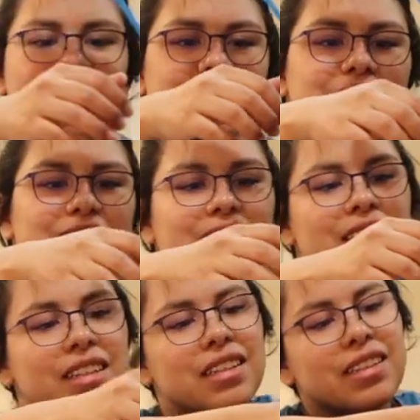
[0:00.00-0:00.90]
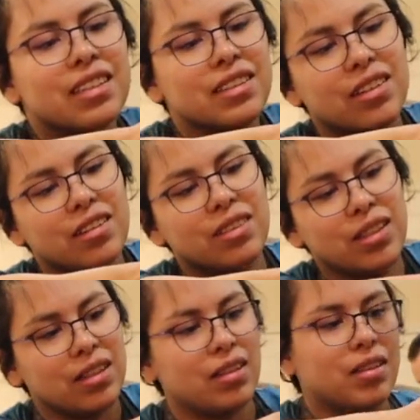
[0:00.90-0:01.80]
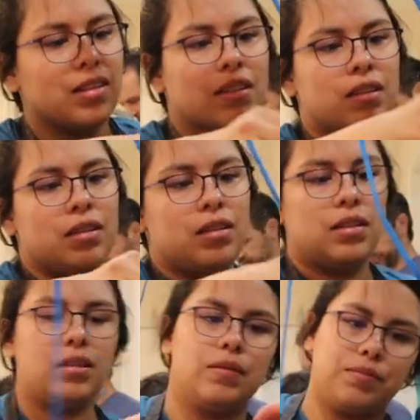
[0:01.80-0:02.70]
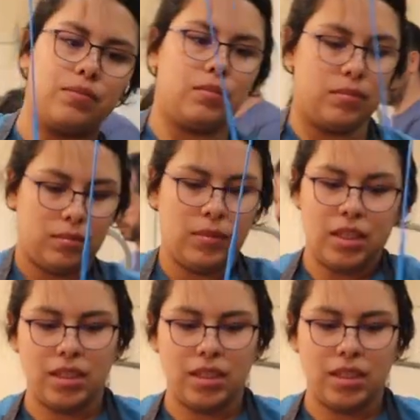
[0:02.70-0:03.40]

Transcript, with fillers: off at a one. And he's done here. He did a really good job.